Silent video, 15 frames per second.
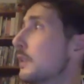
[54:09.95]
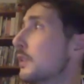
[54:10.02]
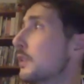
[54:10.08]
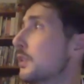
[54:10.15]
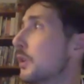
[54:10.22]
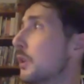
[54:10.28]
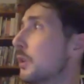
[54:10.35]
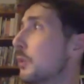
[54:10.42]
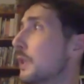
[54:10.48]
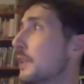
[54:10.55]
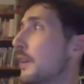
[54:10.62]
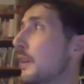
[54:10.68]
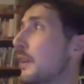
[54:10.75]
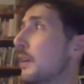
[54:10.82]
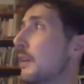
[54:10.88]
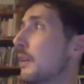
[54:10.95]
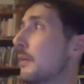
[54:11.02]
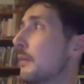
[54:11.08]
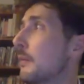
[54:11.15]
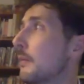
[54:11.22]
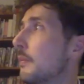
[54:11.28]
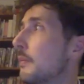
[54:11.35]
So it was
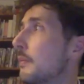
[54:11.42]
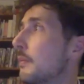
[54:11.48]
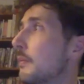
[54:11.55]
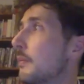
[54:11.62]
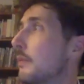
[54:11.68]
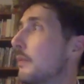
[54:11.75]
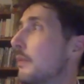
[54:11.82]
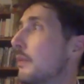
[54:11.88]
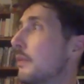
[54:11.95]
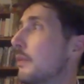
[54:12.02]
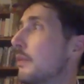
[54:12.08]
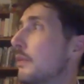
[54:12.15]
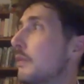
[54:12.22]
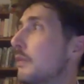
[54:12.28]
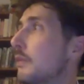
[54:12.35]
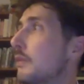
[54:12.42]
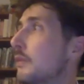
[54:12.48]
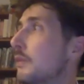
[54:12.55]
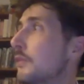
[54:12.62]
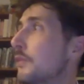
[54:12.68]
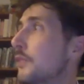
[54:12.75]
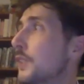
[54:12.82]
um,
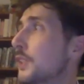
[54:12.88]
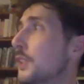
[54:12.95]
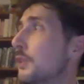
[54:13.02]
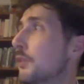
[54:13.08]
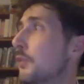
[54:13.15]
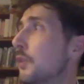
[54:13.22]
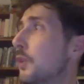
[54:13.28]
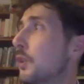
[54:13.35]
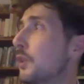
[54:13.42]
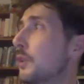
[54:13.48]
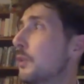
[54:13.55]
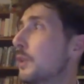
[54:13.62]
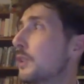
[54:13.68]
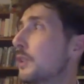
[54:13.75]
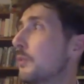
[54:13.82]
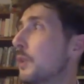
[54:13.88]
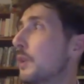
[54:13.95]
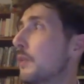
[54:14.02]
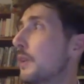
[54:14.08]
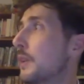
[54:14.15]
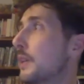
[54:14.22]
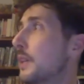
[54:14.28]
first of all it was well
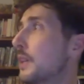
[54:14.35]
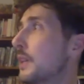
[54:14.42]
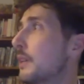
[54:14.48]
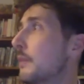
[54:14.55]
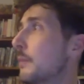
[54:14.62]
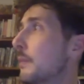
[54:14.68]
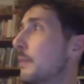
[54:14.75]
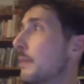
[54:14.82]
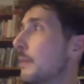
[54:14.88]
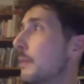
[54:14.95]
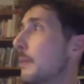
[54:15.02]
very um,